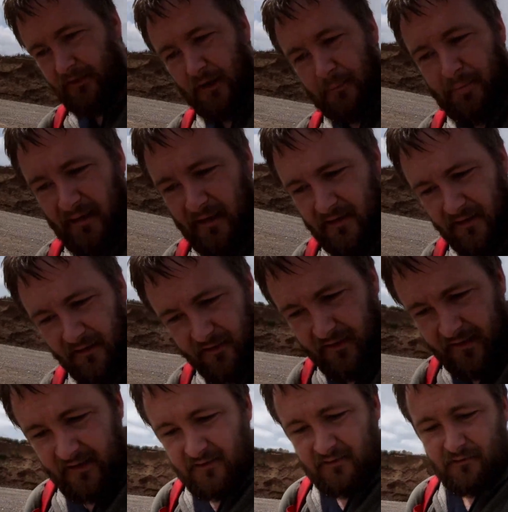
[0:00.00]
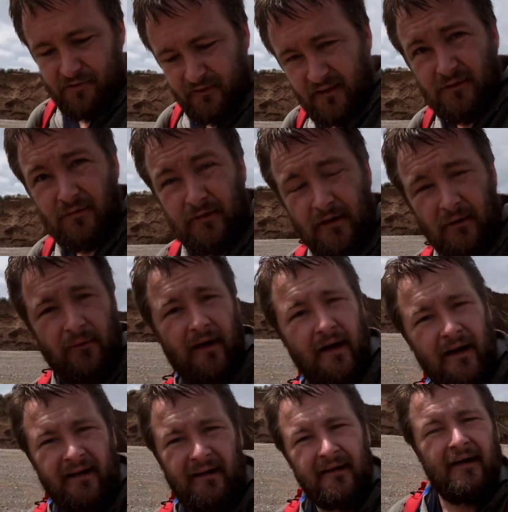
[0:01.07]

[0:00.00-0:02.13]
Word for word: no pain no gain the things we do here